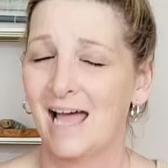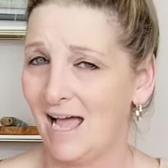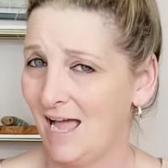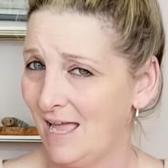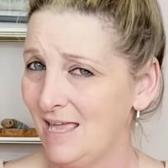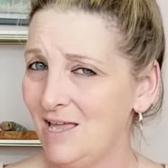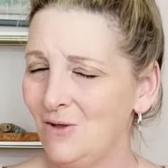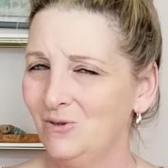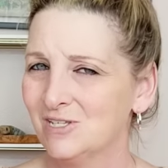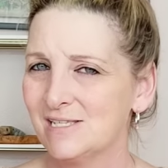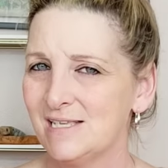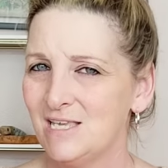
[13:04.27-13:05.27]
I will
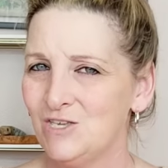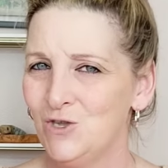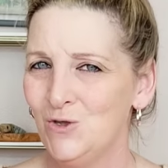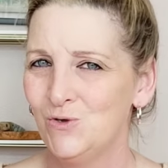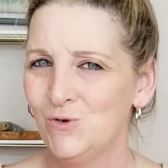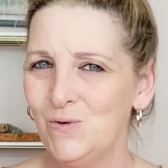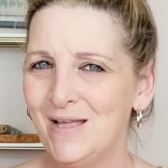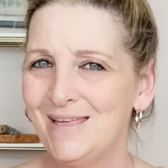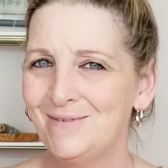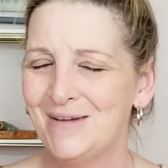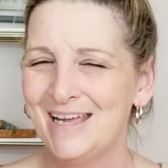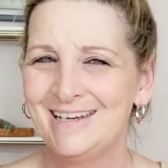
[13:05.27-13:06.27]
see you
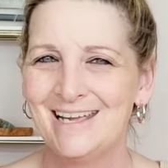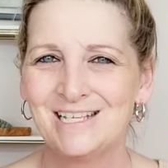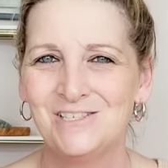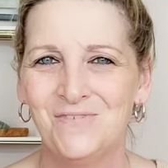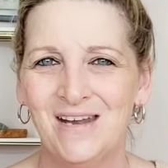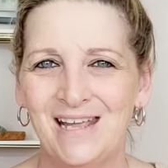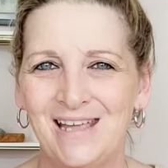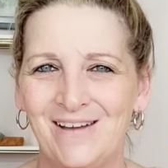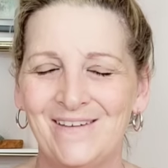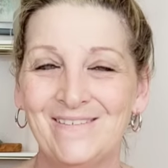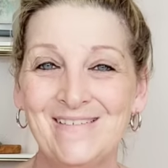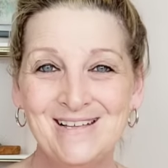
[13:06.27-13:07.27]
in my next
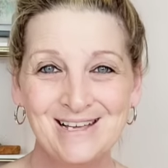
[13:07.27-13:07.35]
video.